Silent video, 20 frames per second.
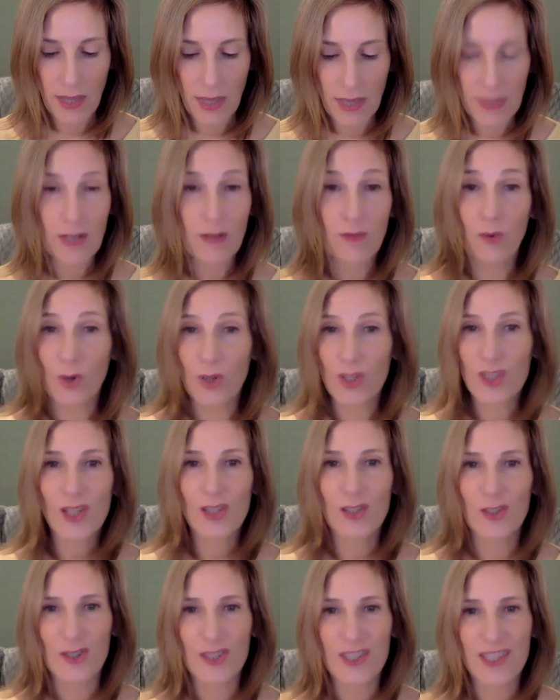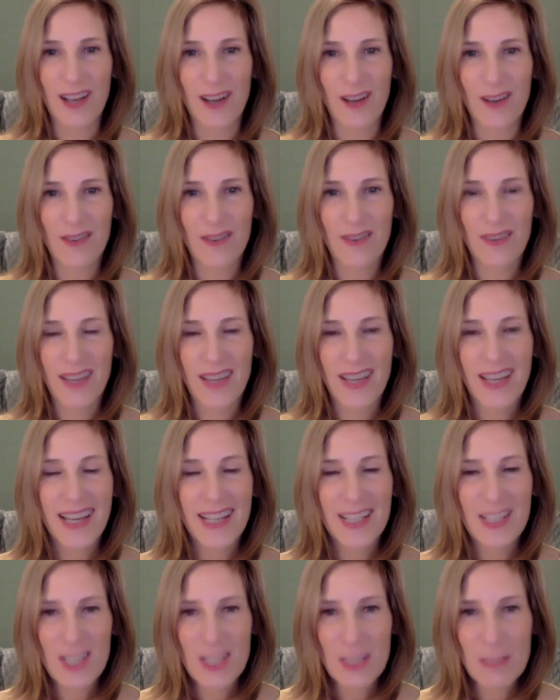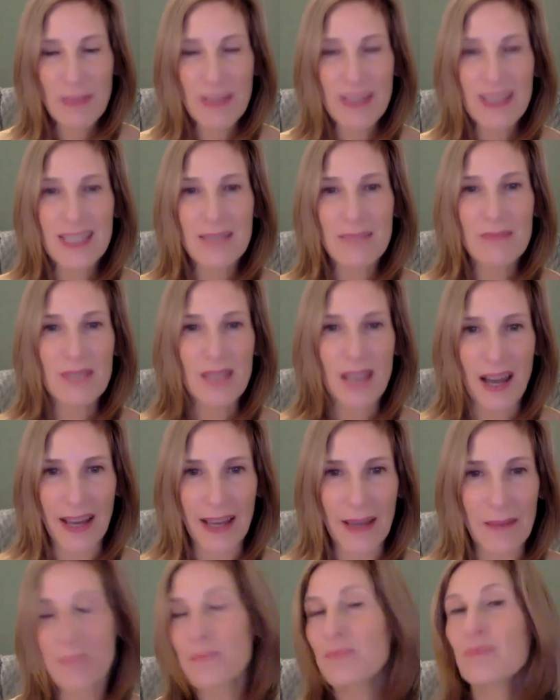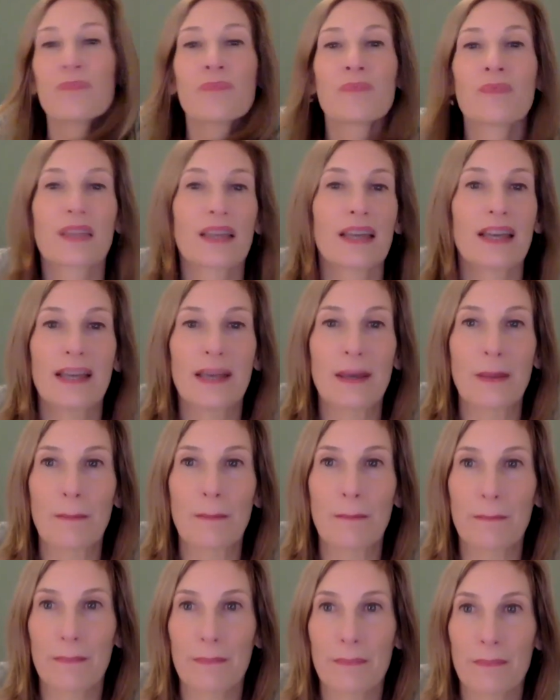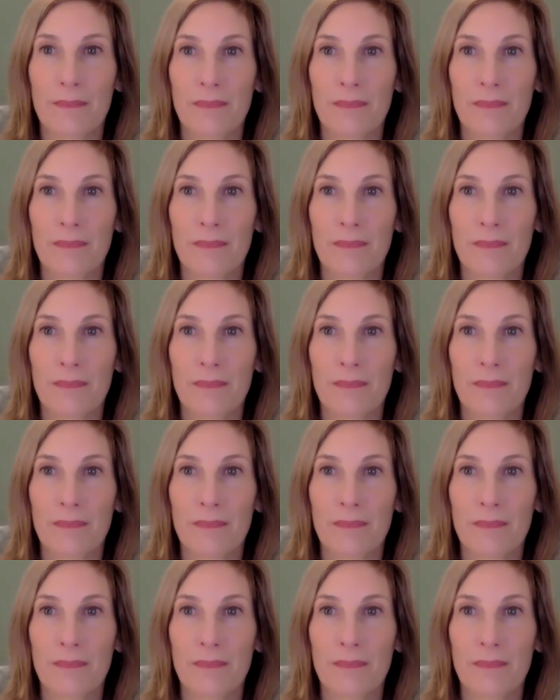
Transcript: and then, of course, on yourself. And just spend some time. Um,